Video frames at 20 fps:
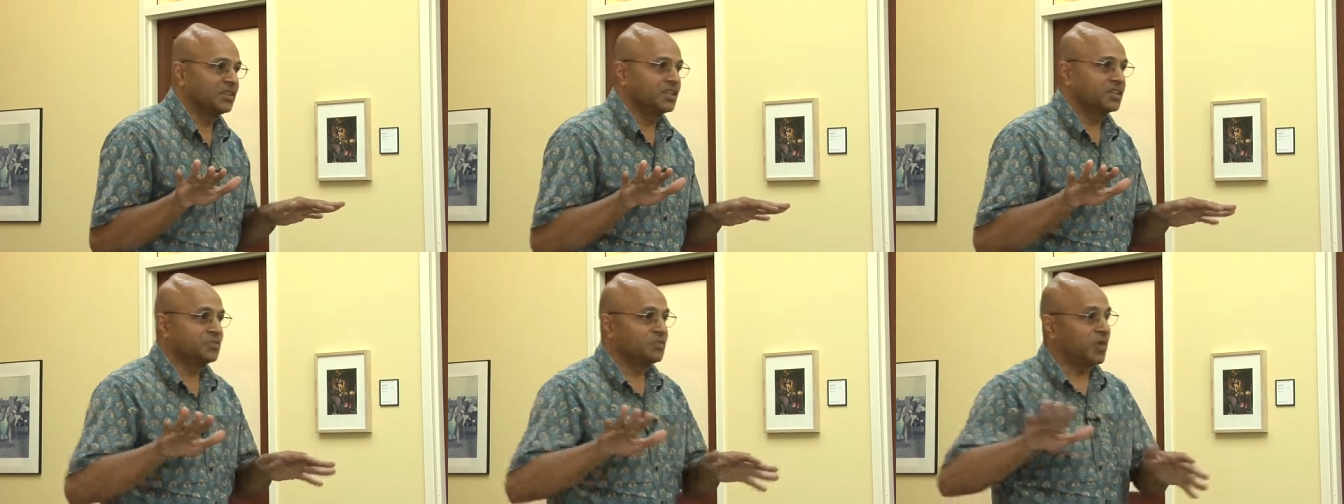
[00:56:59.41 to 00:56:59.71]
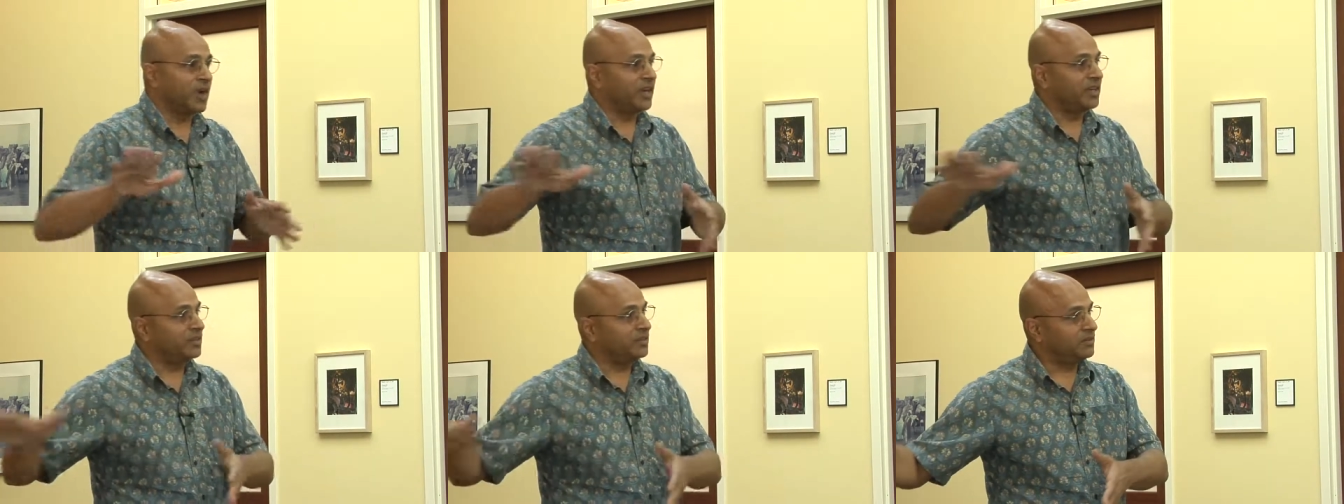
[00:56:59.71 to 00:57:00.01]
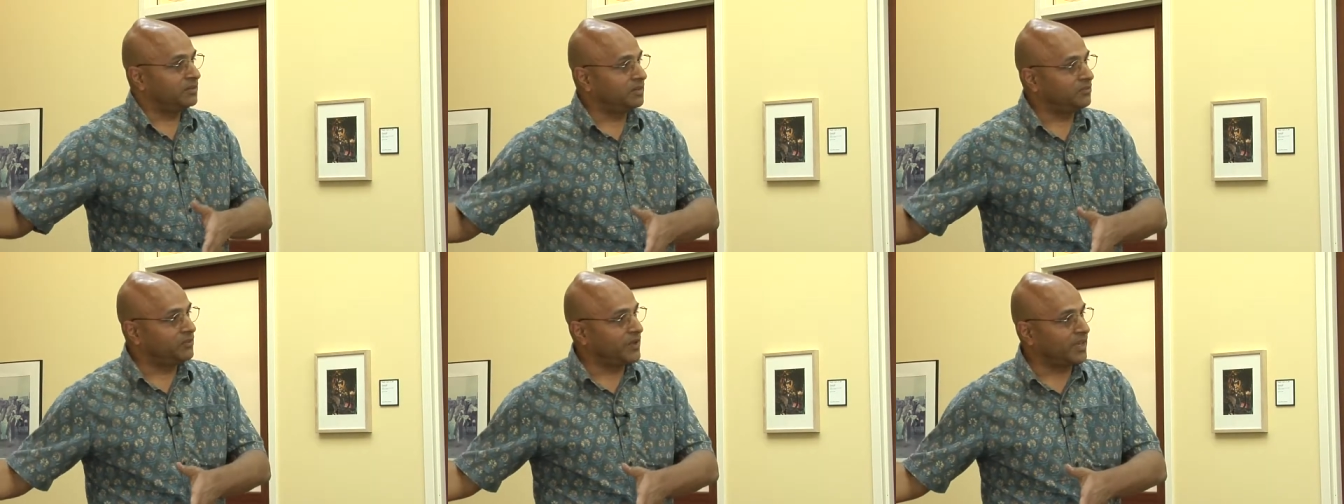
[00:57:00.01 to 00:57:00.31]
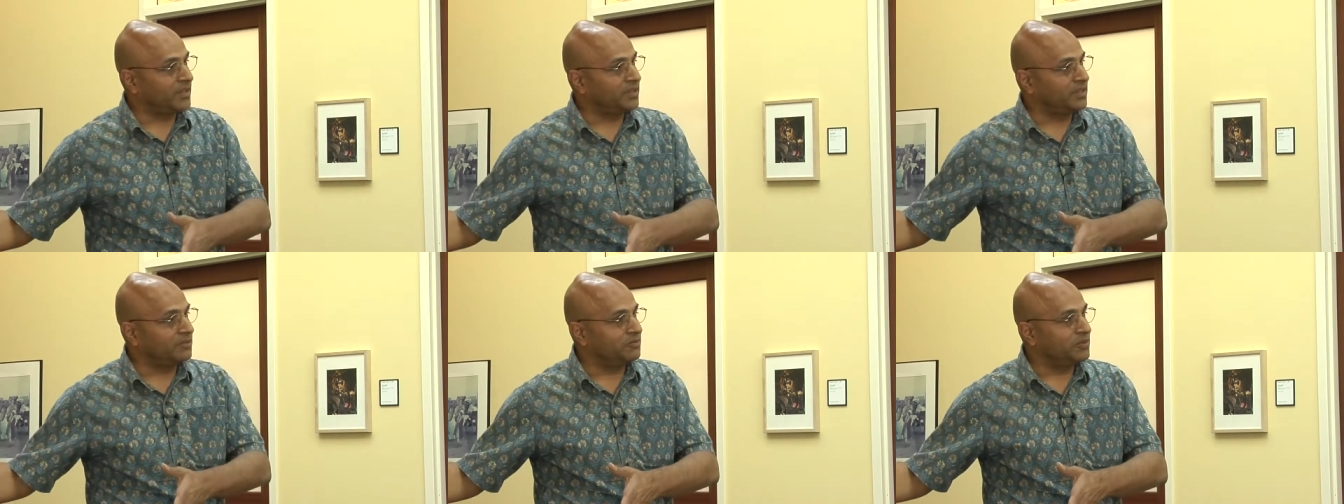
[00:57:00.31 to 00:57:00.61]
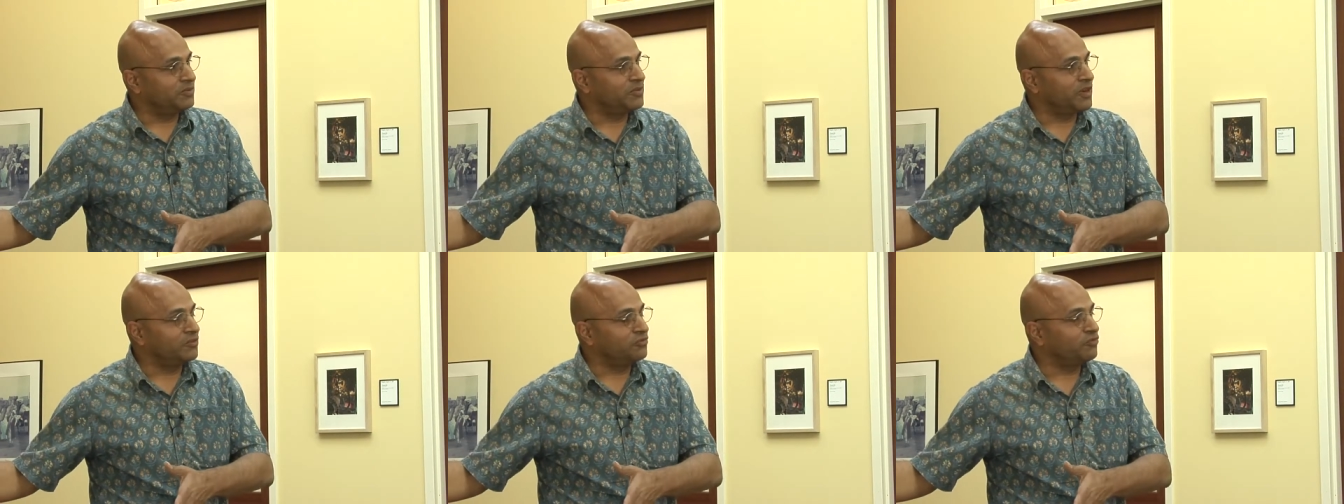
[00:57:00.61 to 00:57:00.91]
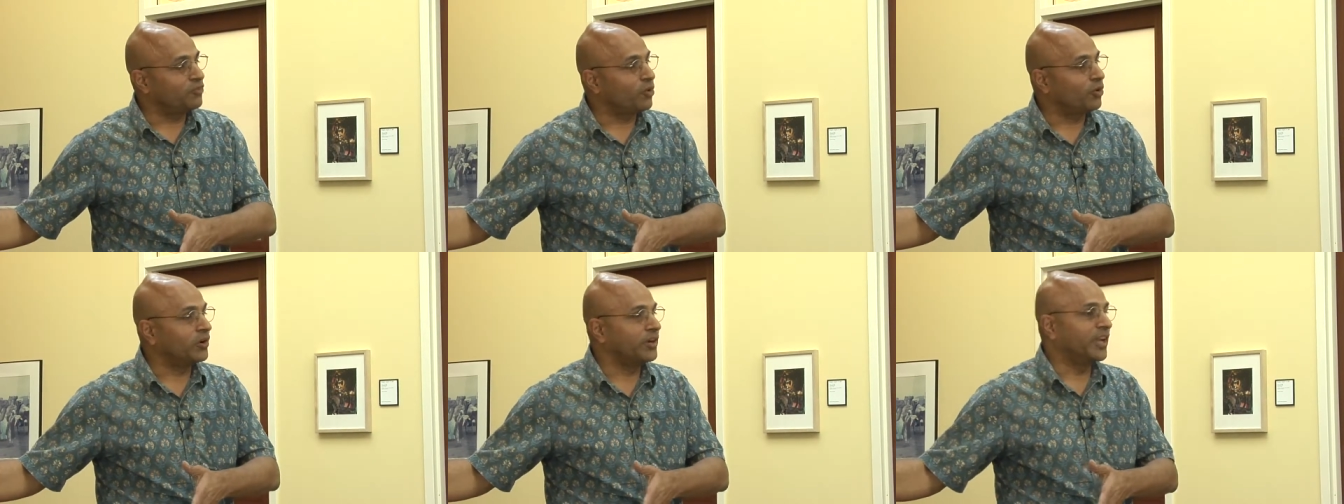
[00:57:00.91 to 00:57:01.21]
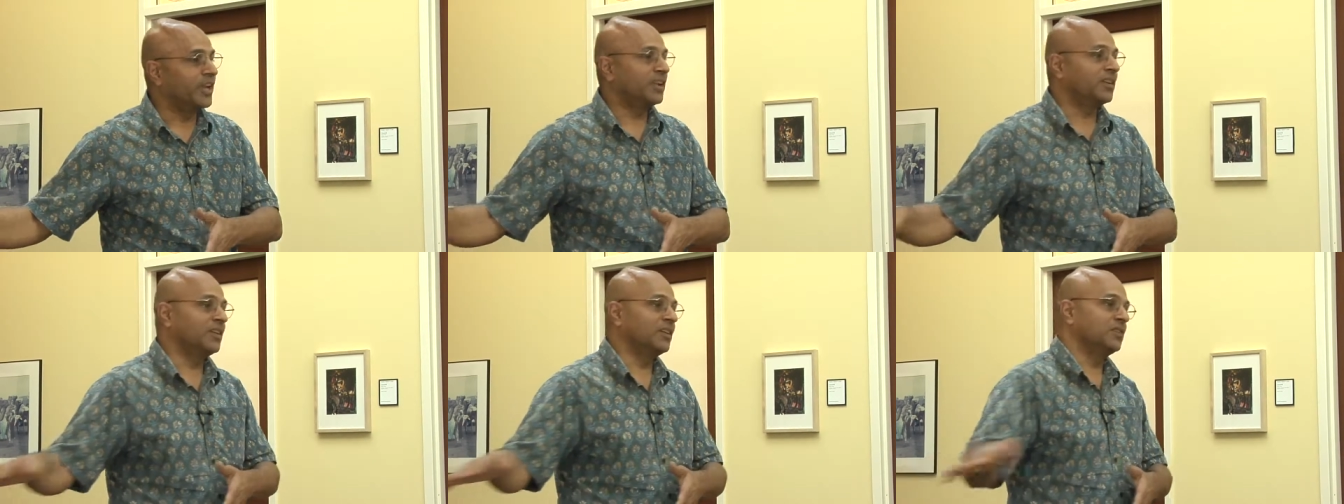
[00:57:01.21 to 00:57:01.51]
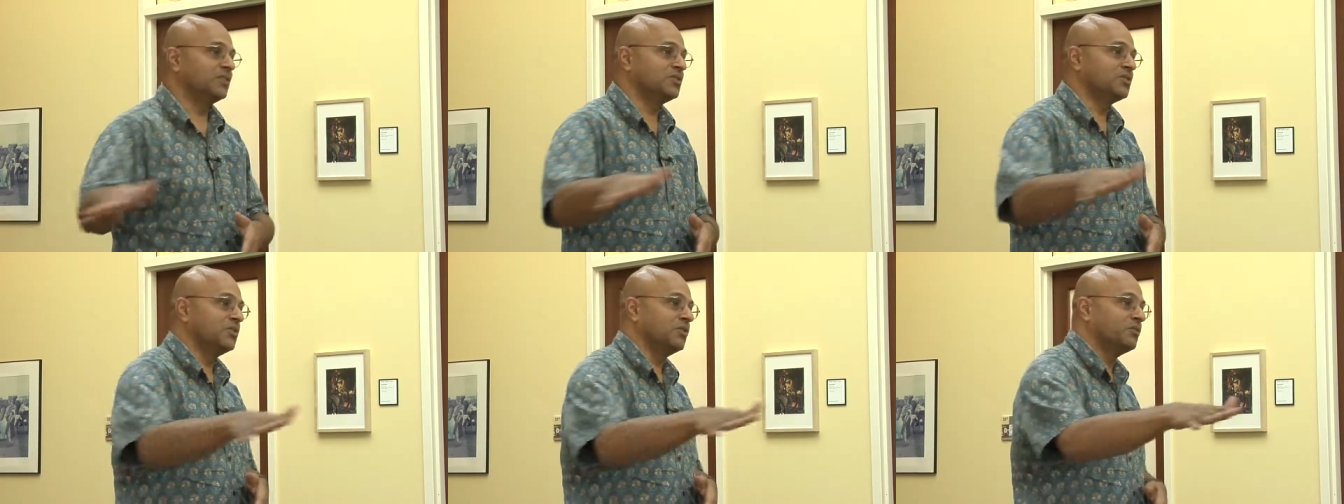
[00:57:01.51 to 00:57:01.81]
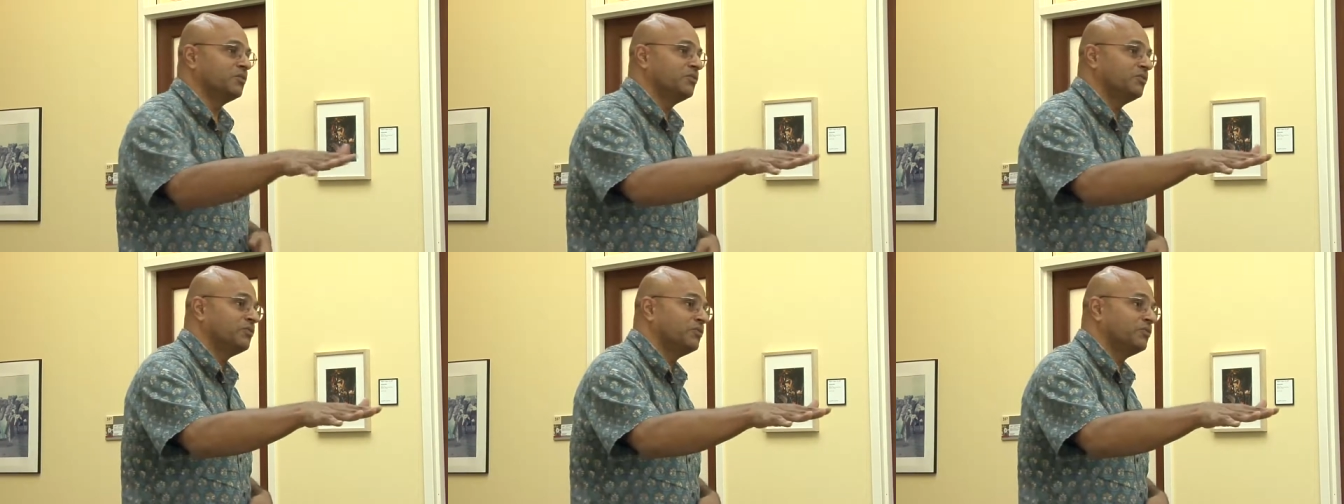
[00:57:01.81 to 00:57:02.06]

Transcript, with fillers: despite the fact that we've had four decades of